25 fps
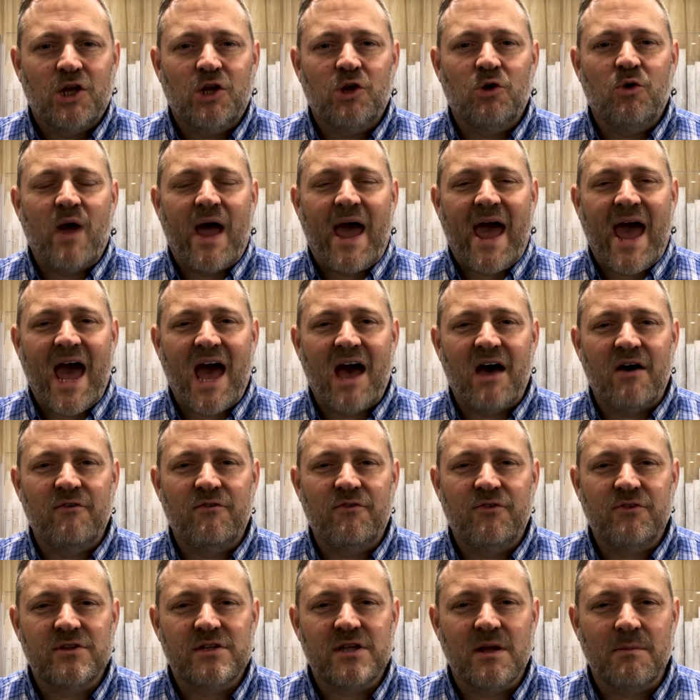You
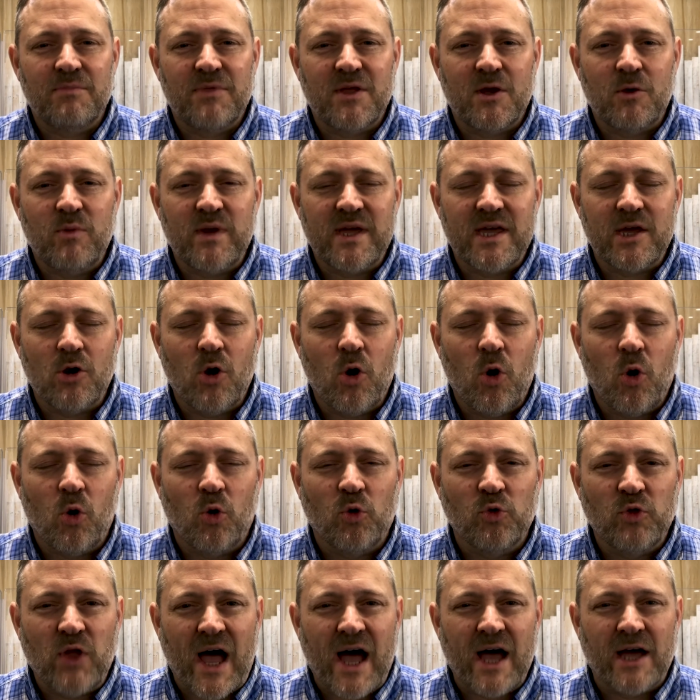have something we can
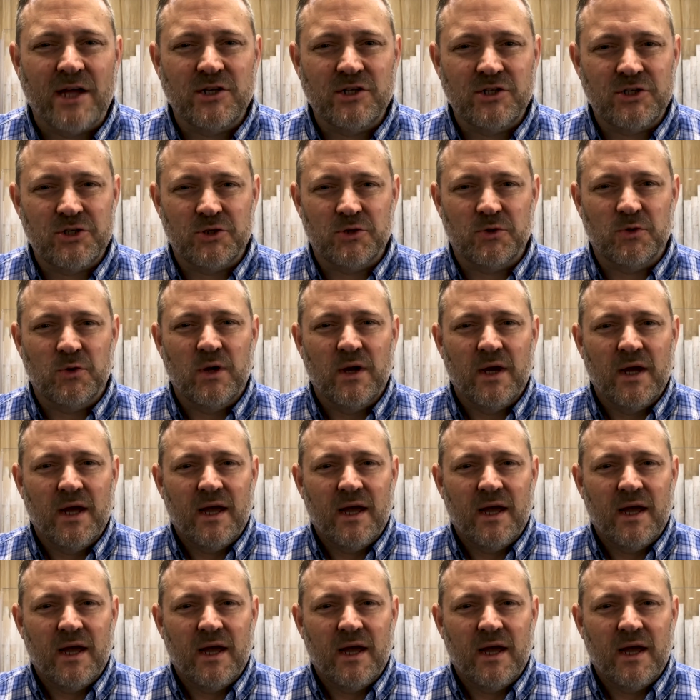hold on to,